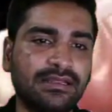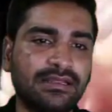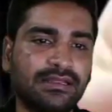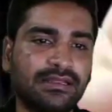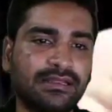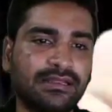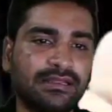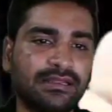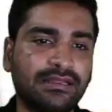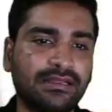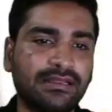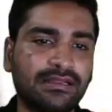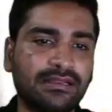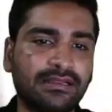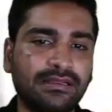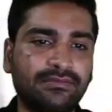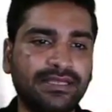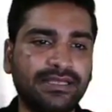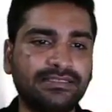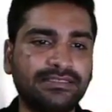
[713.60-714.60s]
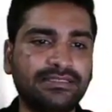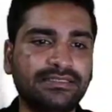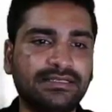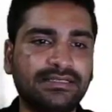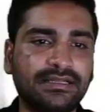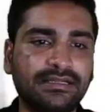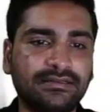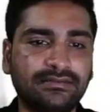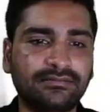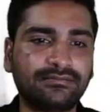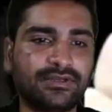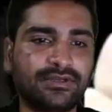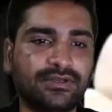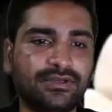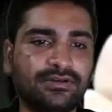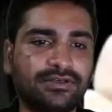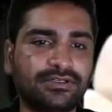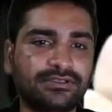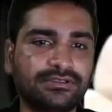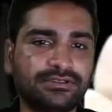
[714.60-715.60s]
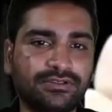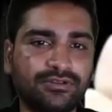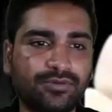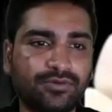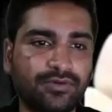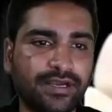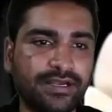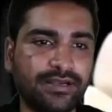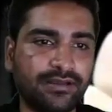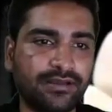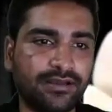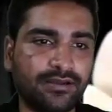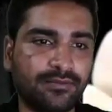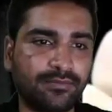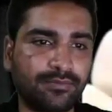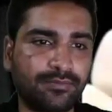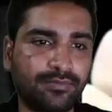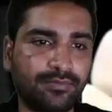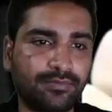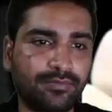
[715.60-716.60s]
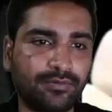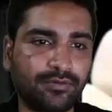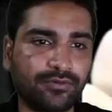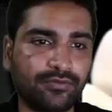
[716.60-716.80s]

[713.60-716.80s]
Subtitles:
Why is it done? Because to provide a provision